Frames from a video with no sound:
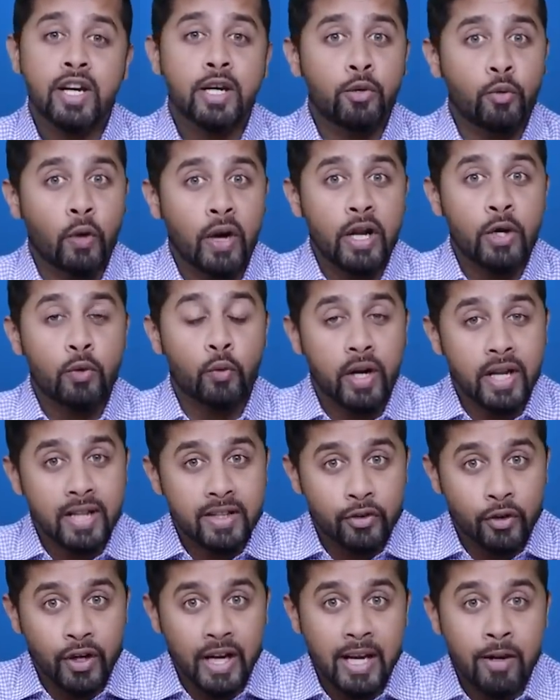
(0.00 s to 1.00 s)
in
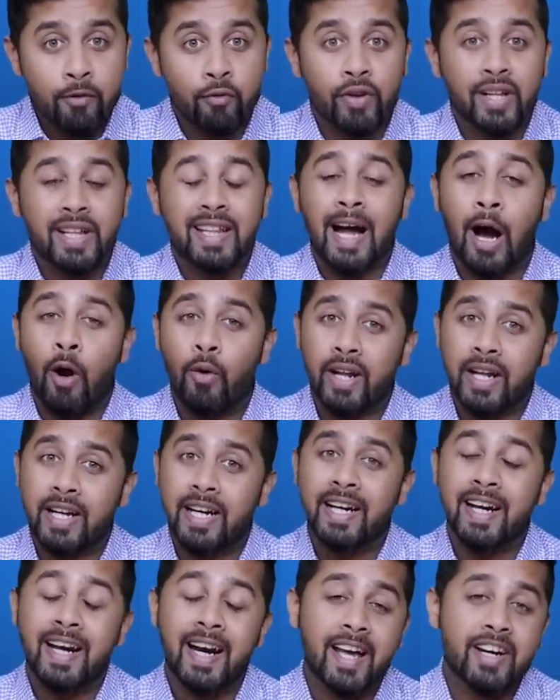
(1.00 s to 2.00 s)
2023 without
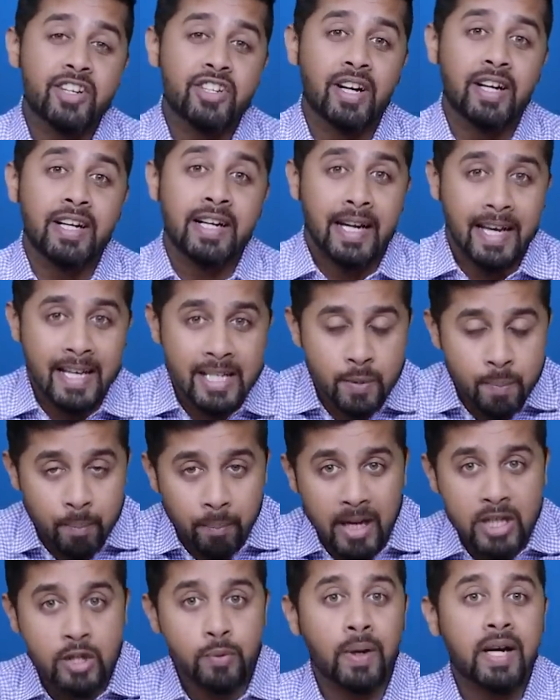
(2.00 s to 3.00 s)
any deduction is
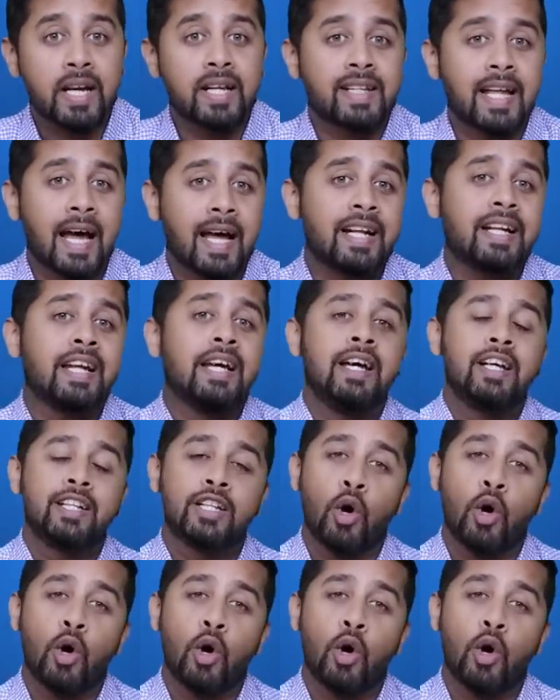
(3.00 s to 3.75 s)
much better than